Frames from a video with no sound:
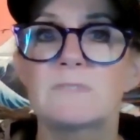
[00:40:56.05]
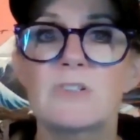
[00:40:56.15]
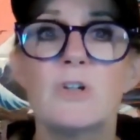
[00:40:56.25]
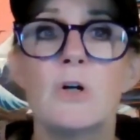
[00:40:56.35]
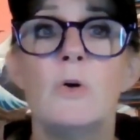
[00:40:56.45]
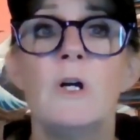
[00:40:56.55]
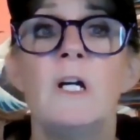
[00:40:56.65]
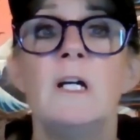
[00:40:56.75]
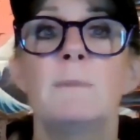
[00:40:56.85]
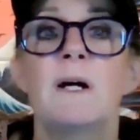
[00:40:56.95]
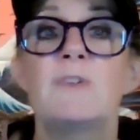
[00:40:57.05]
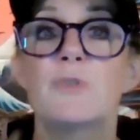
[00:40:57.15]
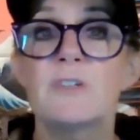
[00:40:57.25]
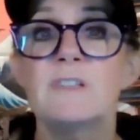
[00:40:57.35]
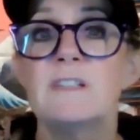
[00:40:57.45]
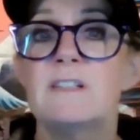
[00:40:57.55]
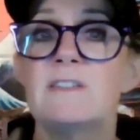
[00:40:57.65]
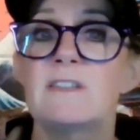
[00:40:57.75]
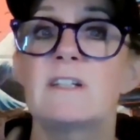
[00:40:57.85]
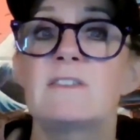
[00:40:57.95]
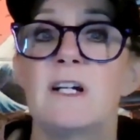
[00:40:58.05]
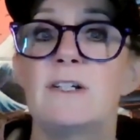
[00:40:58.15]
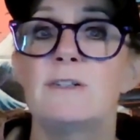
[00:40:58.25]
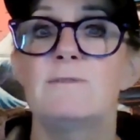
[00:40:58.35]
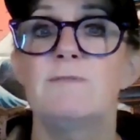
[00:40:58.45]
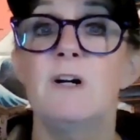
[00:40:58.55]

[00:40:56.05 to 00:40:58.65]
So, by addressing these executive